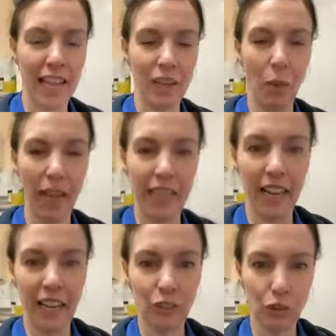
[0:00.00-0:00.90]
Anyway,
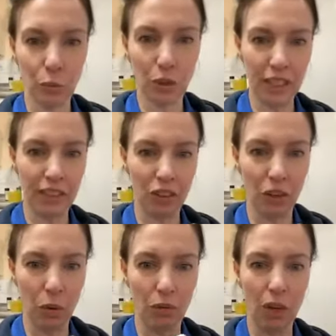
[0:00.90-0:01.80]
I just wanted to
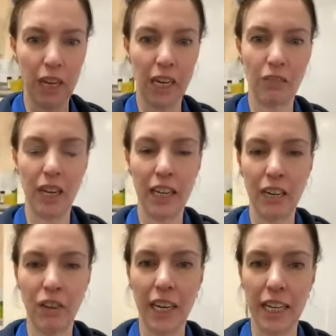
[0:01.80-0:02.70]
do a really,
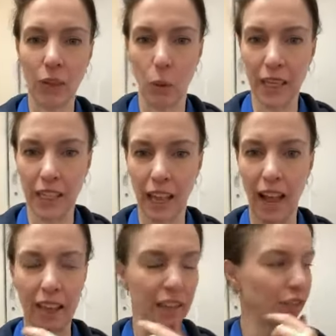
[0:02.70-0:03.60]
really, really quick
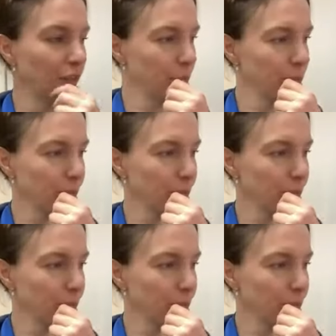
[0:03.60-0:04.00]
live